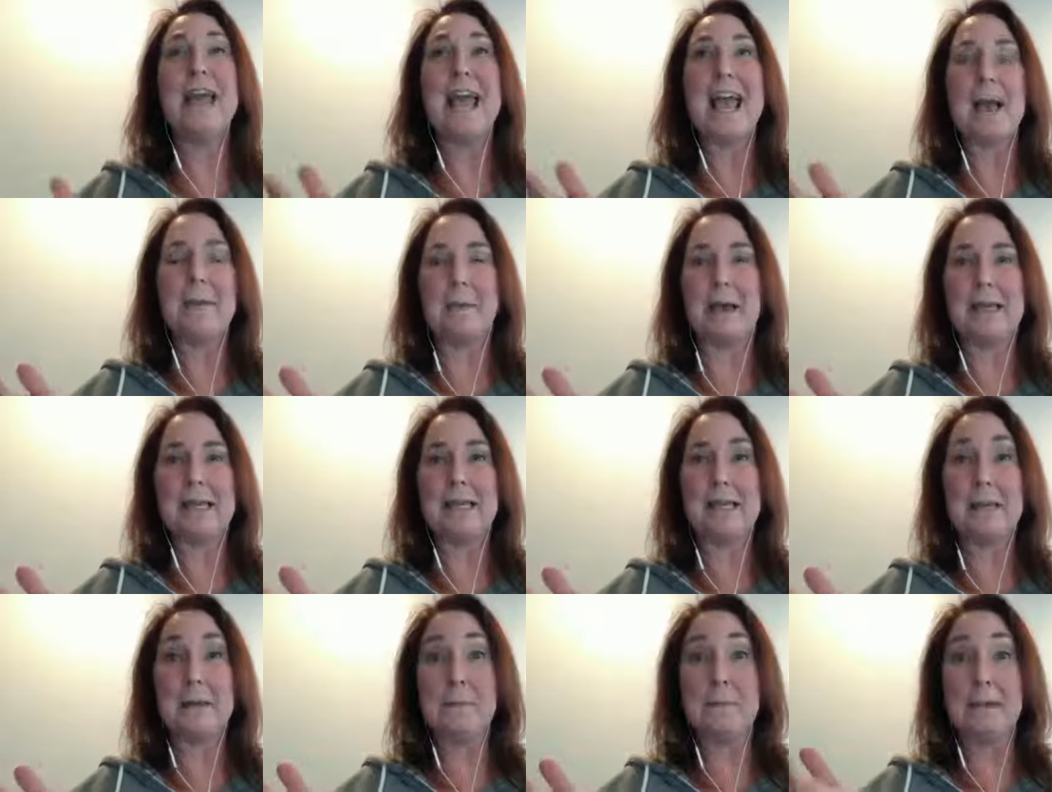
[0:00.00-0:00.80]
am I
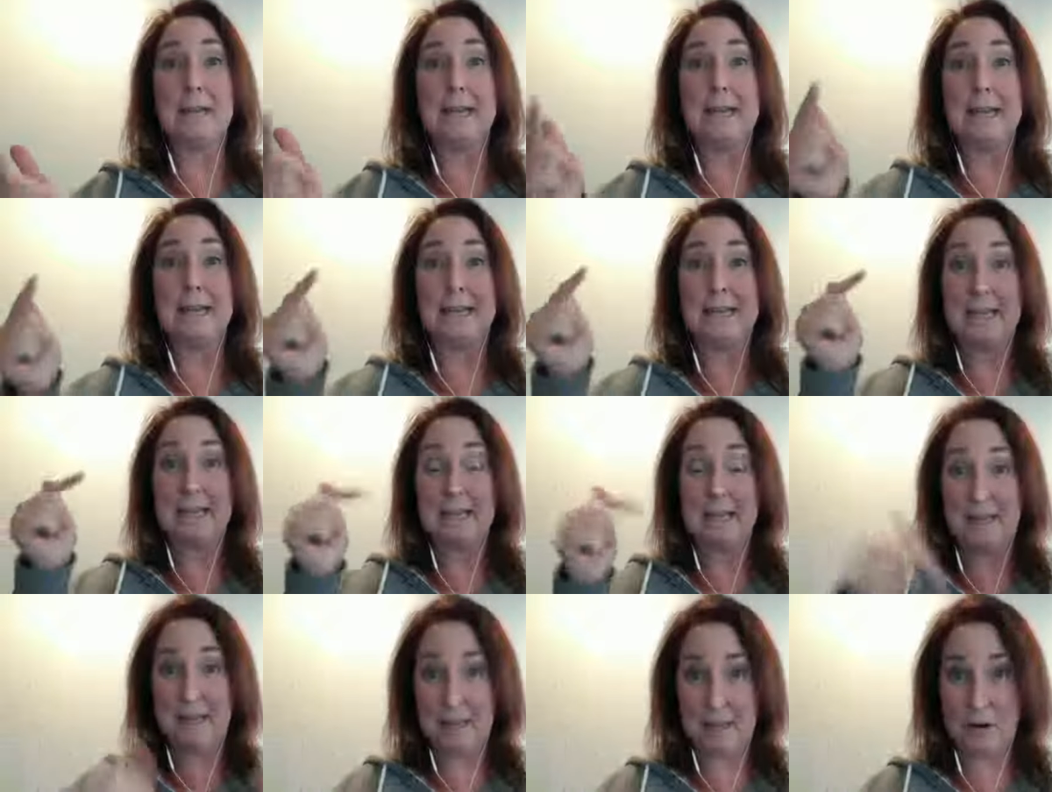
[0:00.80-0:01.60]
keeping it
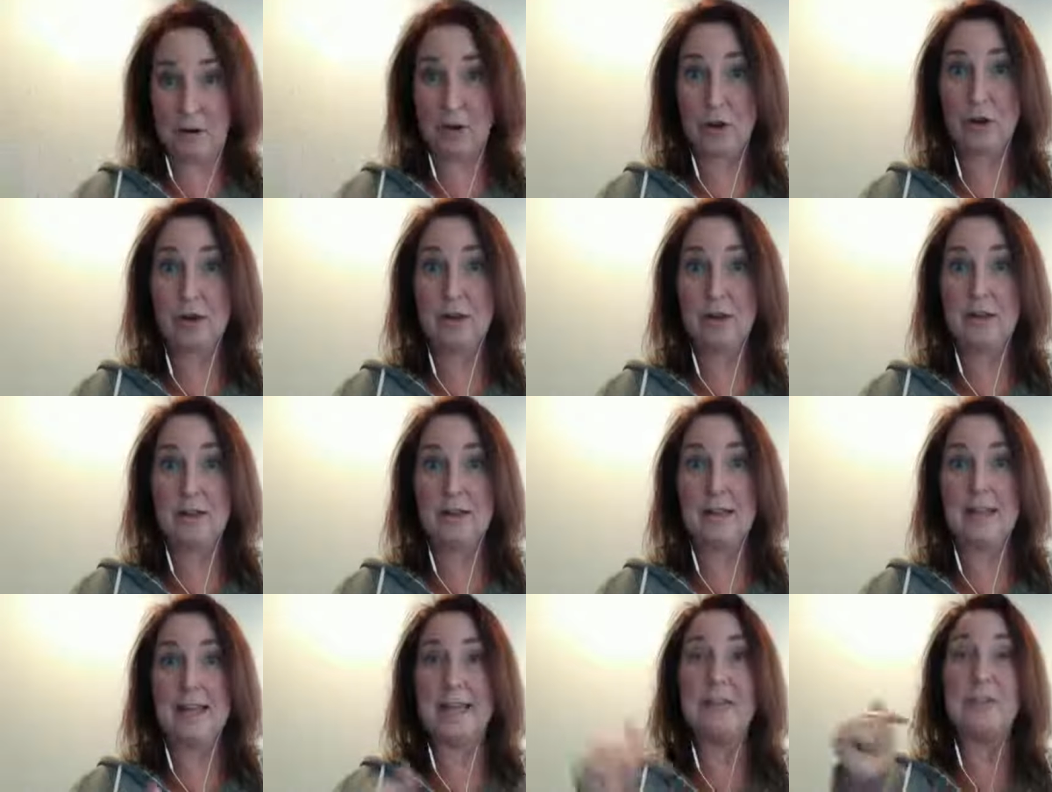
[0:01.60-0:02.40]
here
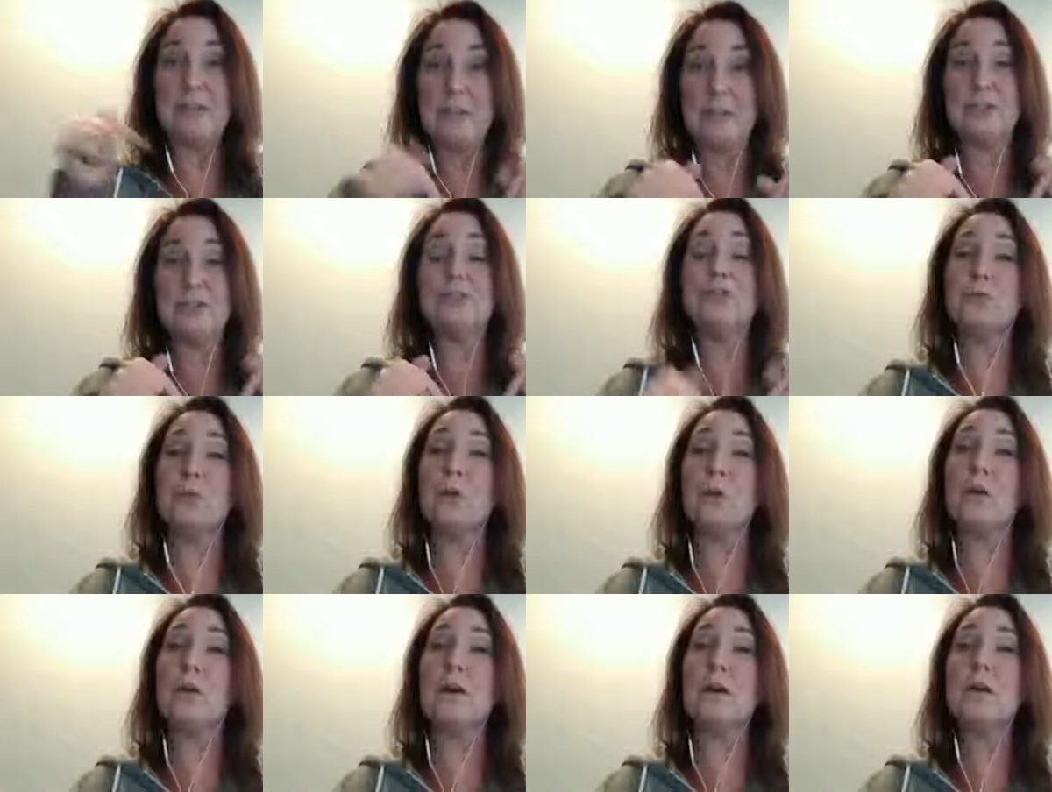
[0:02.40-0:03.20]
in this
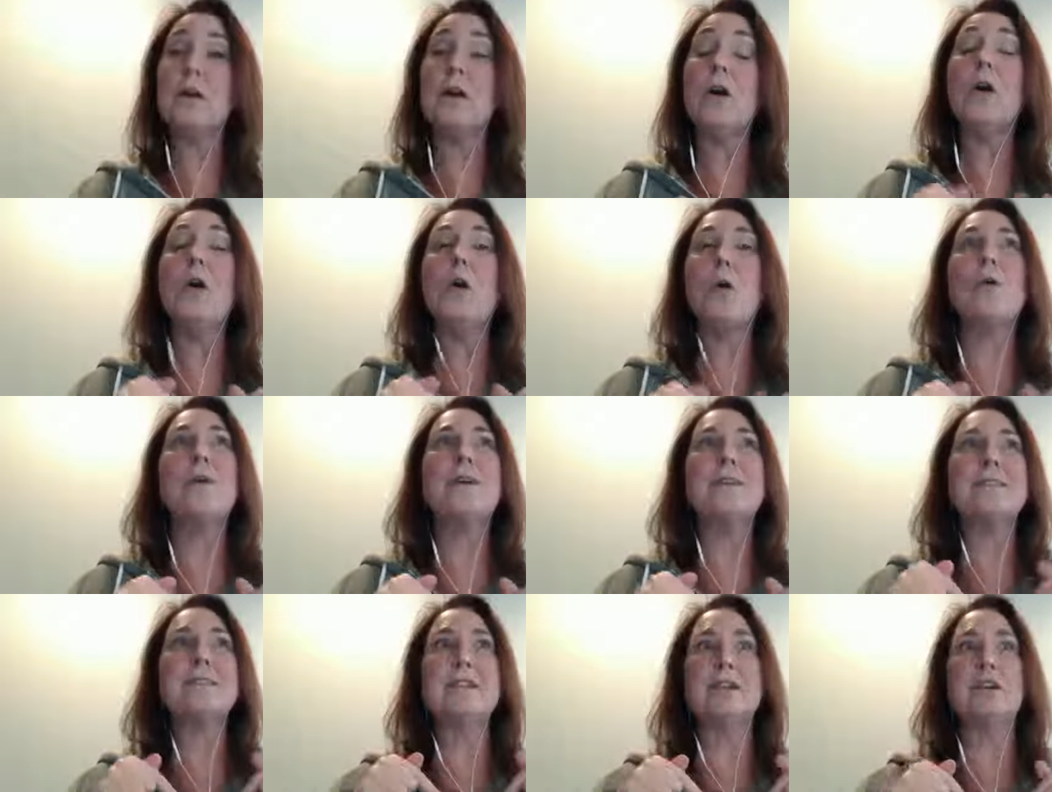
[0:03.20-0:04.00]
drawer or
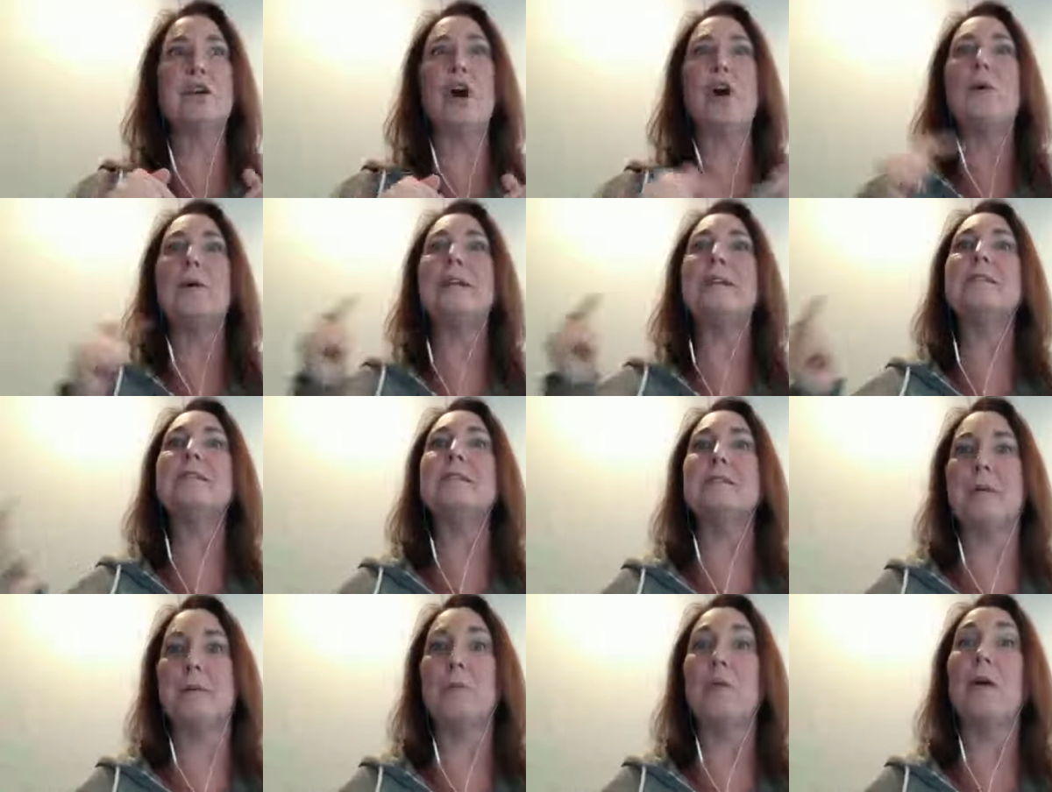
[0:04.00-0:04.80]
is it going
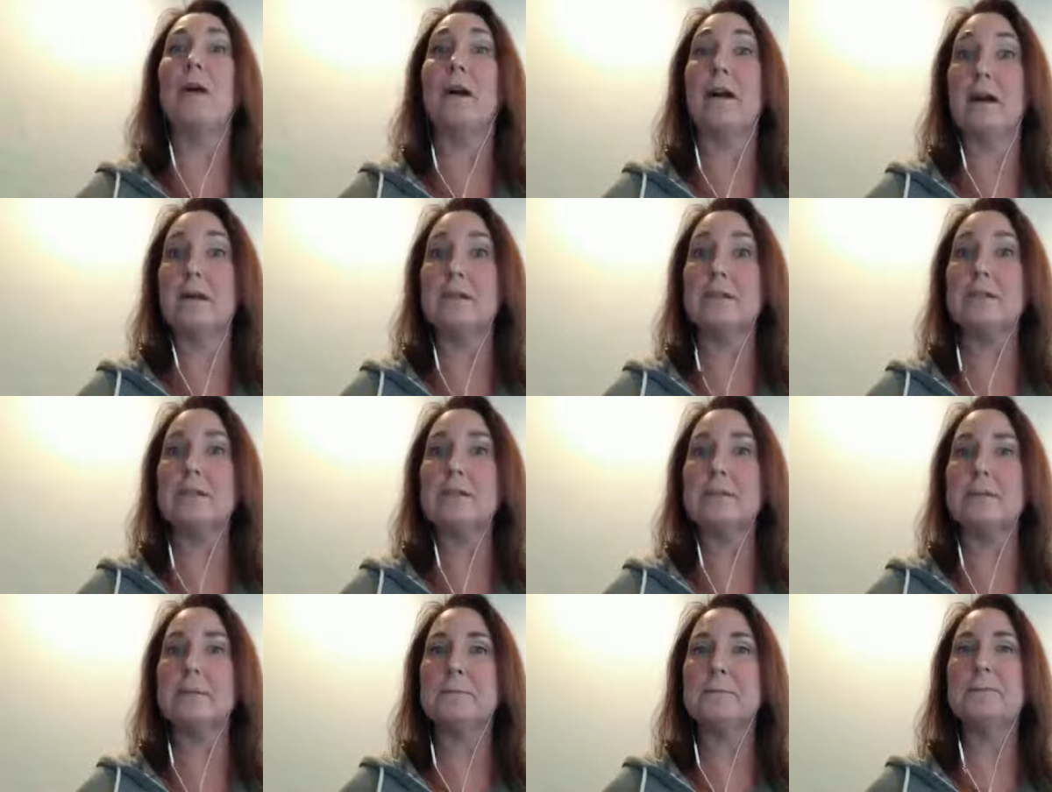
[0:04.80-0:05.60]
somewhere else?